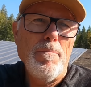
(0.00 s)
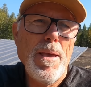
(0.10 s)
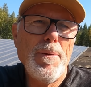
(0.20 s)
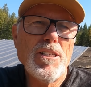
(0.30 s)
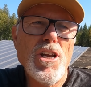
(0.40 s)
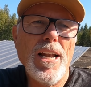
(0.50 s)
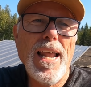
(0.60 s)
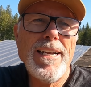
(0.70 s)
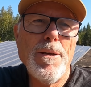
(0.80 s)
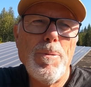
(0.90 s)
Maybe it's not
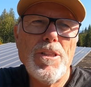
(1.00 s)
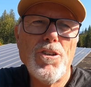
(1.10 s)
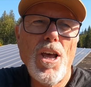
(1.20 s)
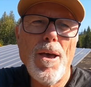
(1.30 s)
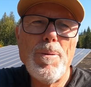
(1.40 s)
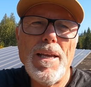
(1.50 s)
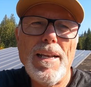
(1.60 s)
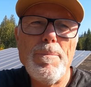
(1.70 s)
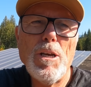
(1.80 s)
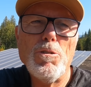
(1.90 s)
lined up at the top.
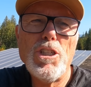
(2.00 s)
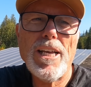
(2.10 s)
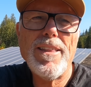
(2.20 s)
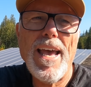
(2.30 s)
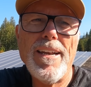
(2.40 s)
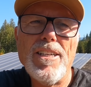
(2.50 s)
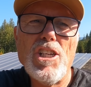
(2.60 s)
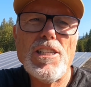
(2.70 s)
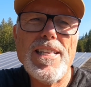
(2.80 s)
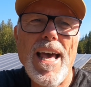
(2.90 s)
Let me go check that and
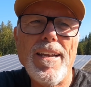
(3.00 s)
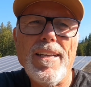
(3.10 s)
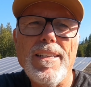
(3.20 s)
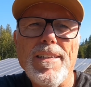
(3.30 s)
adjust that.